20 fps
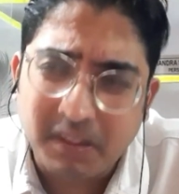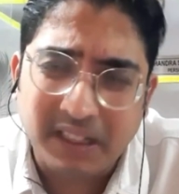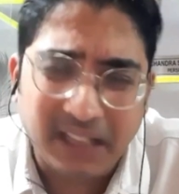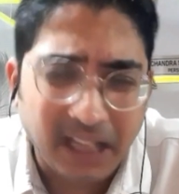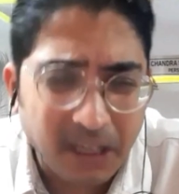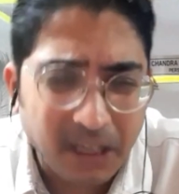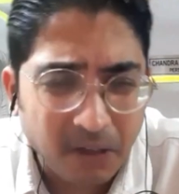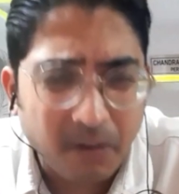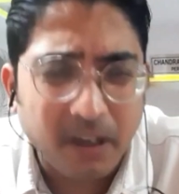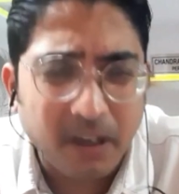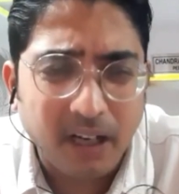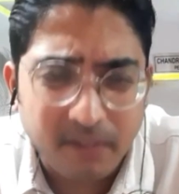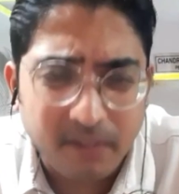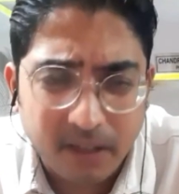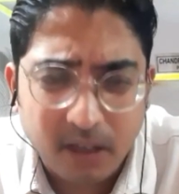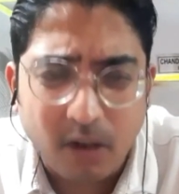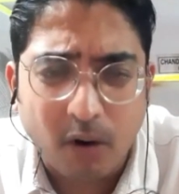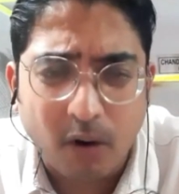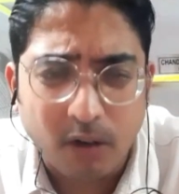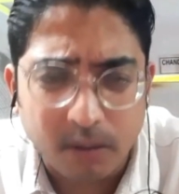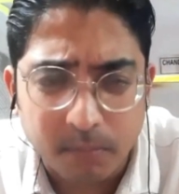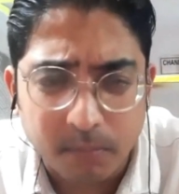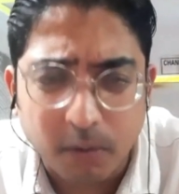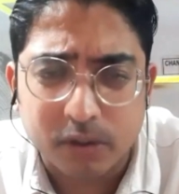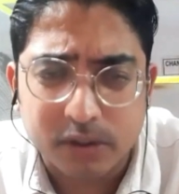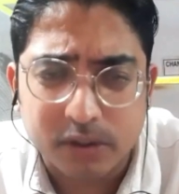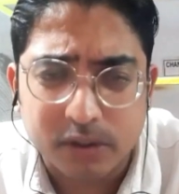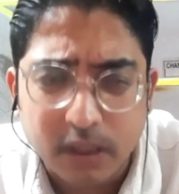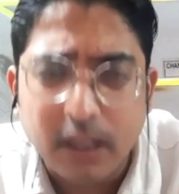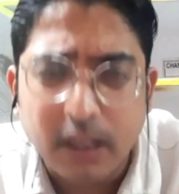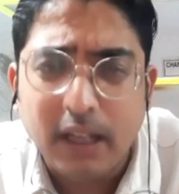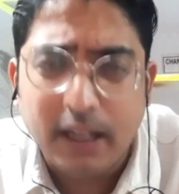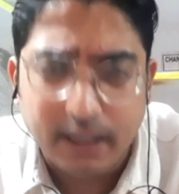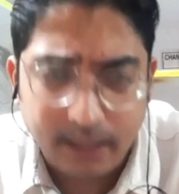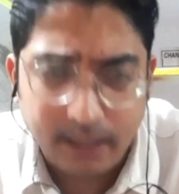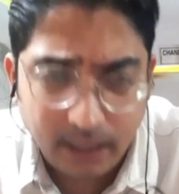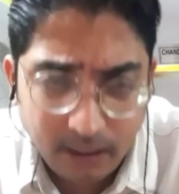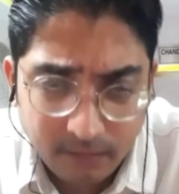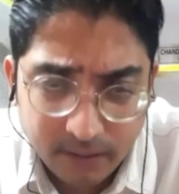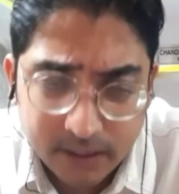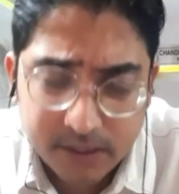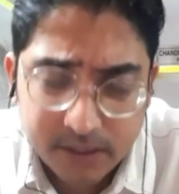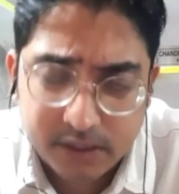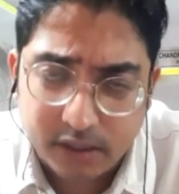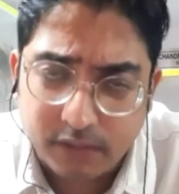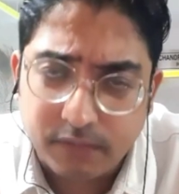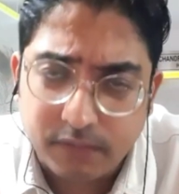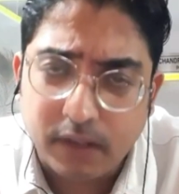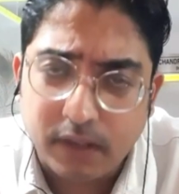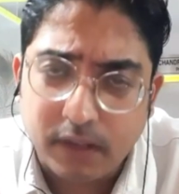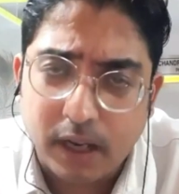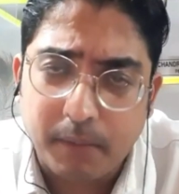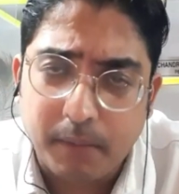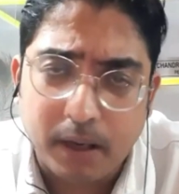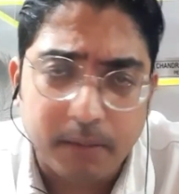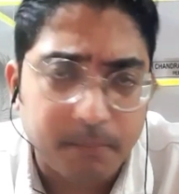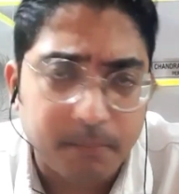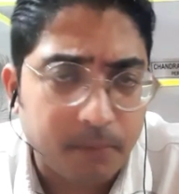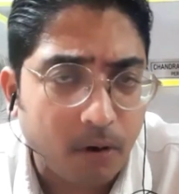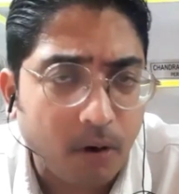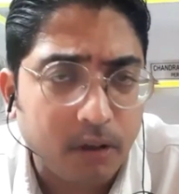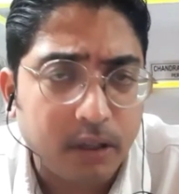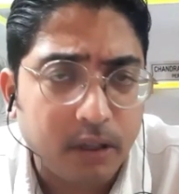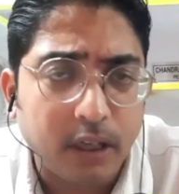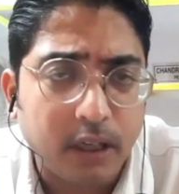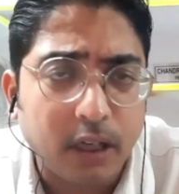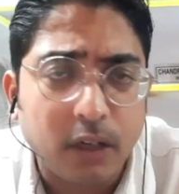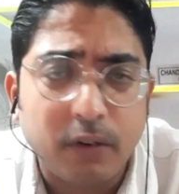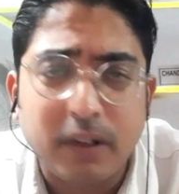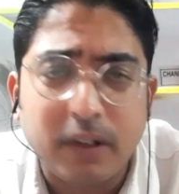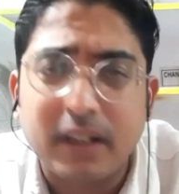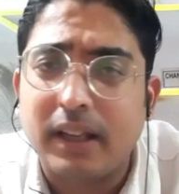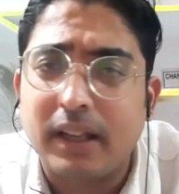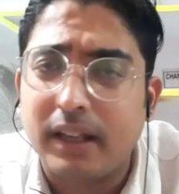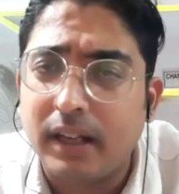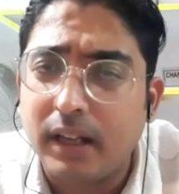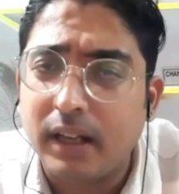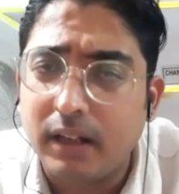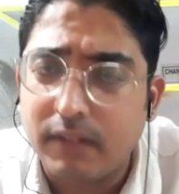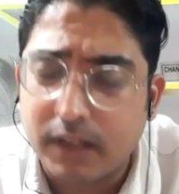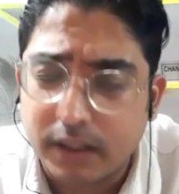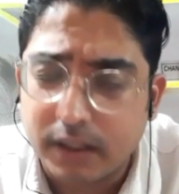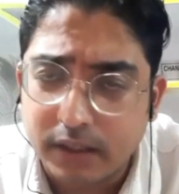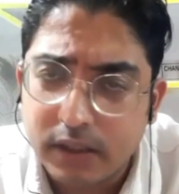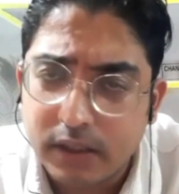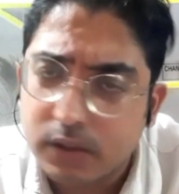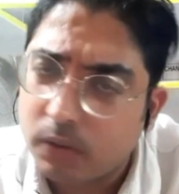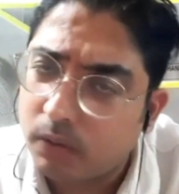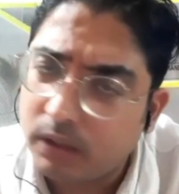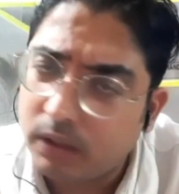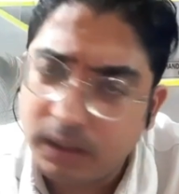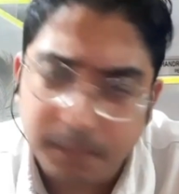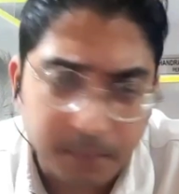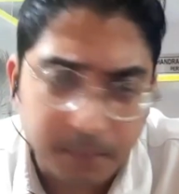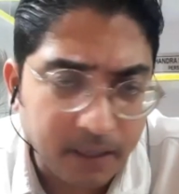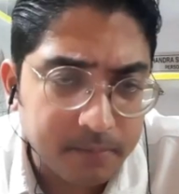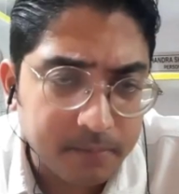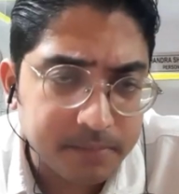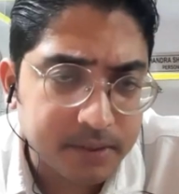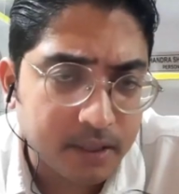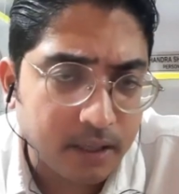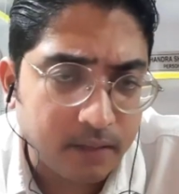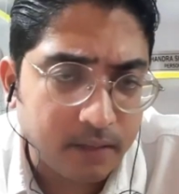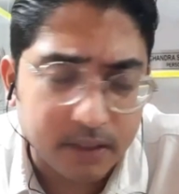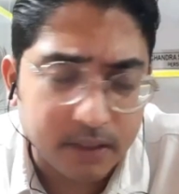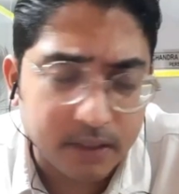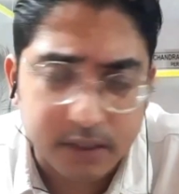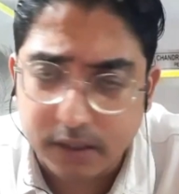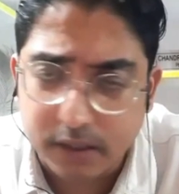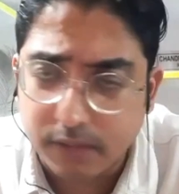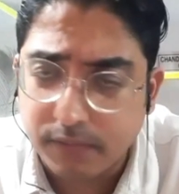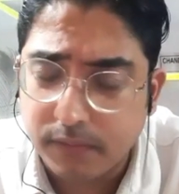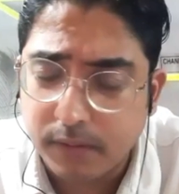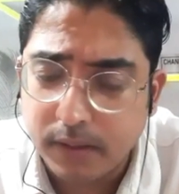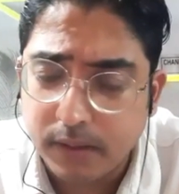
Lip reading: 10 or 11 odd books, relevant stuff. I'm not including irrelevant things, only prelims relevant stuff.